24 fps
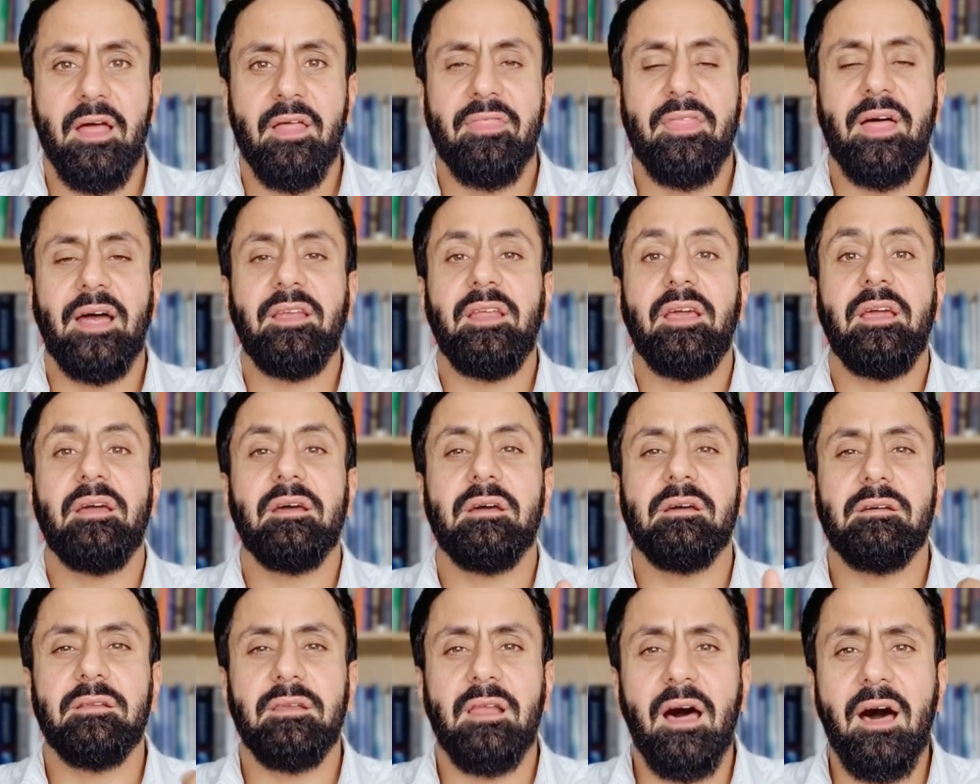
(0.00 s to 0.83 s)
that
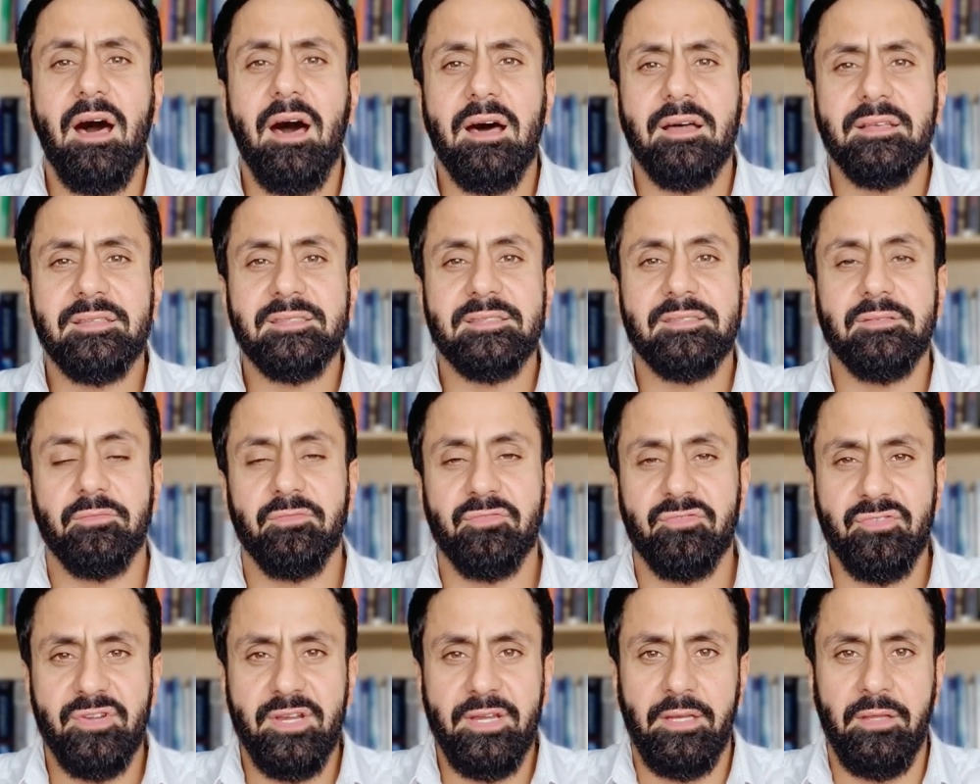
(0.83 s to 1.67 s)
ikhlas
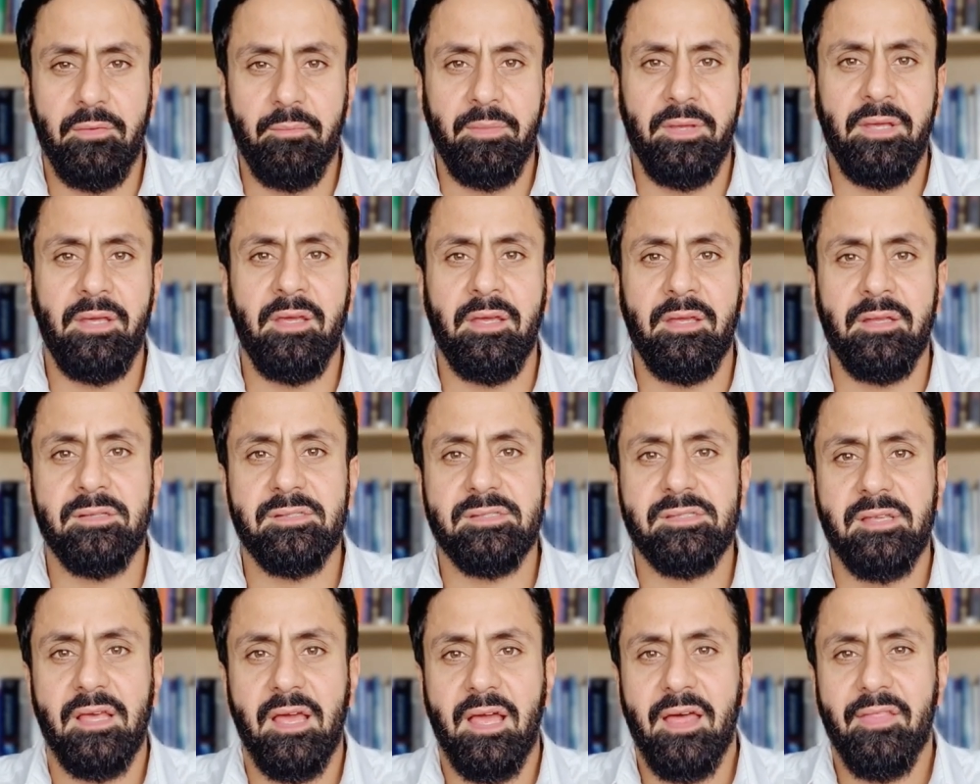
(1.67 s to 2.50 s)
really
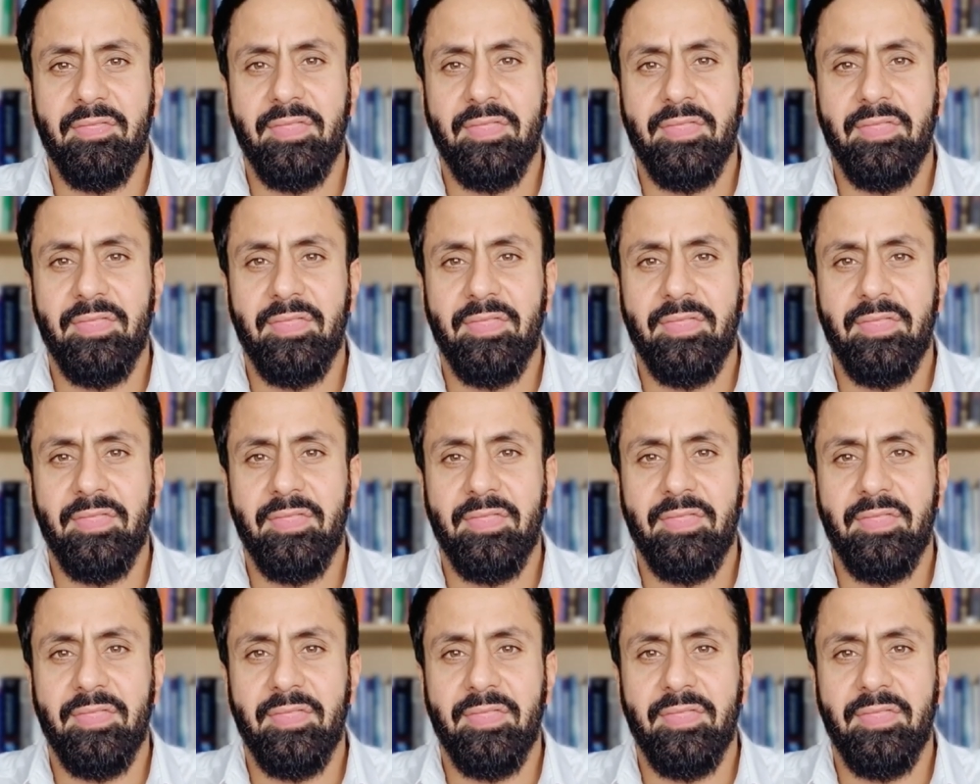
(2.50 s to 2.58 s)
means